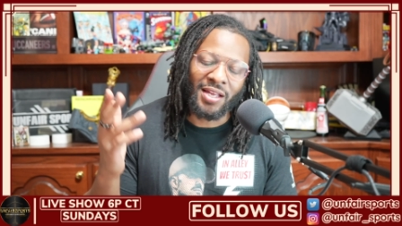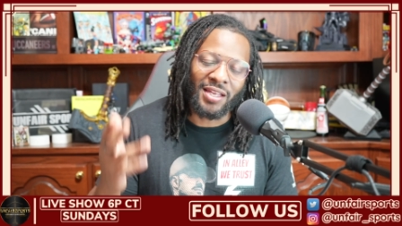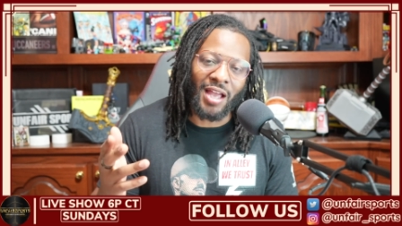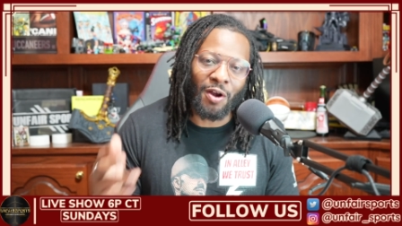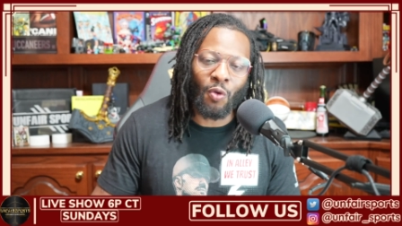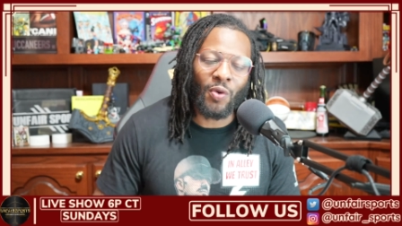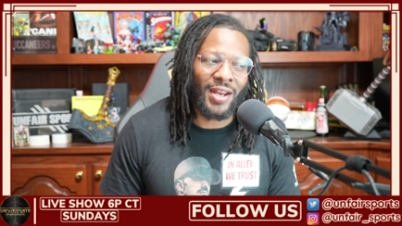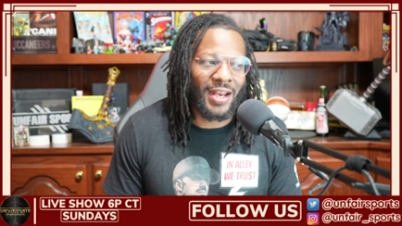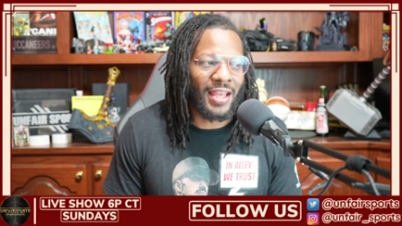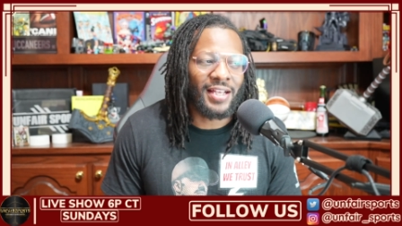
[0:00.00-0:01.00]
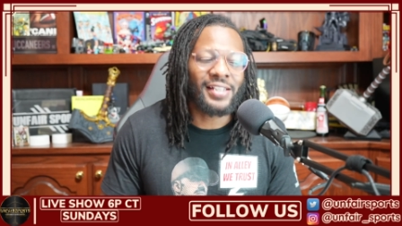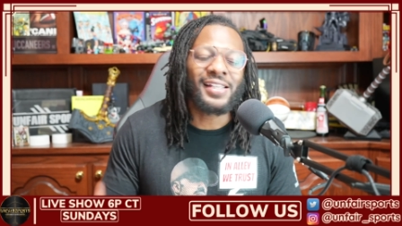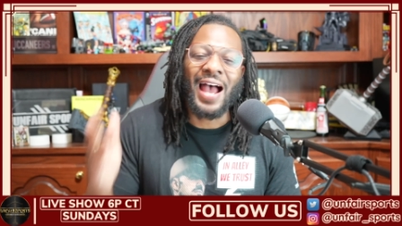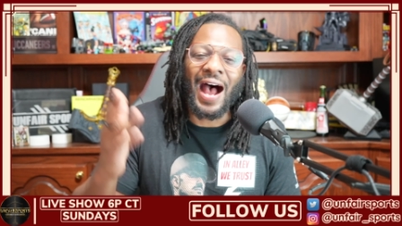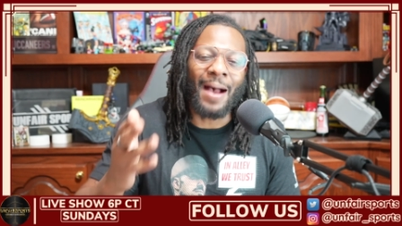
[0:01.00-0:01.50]
Y'all know what it is.
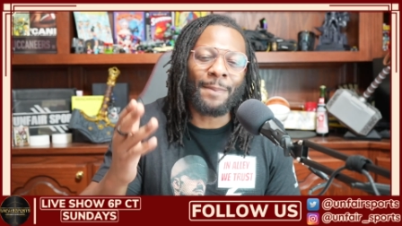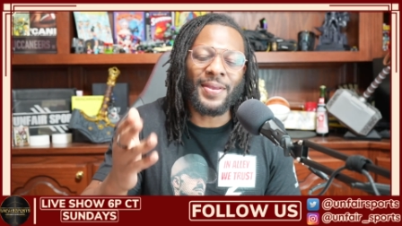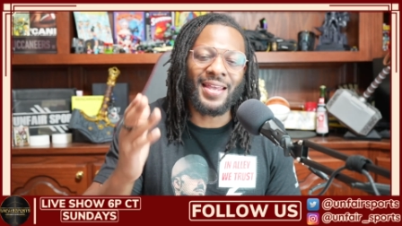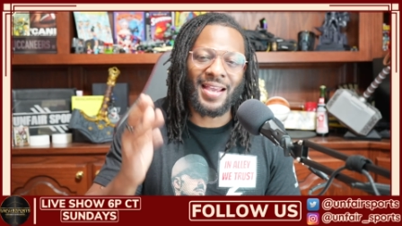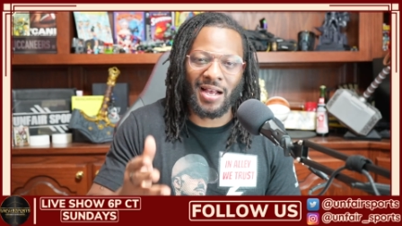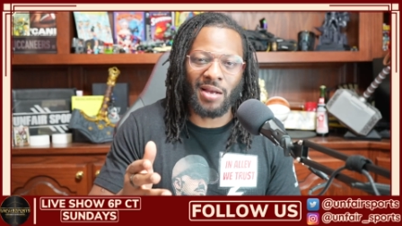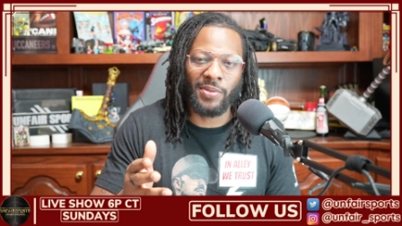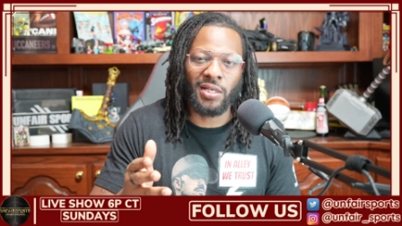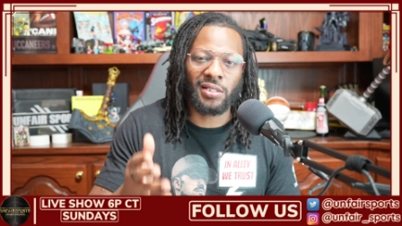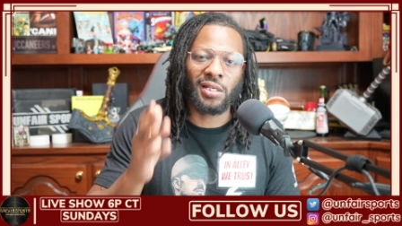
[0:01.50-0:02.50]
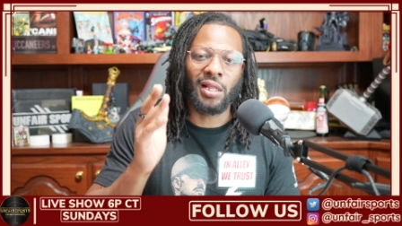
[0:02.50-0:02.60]
Hop in the comments.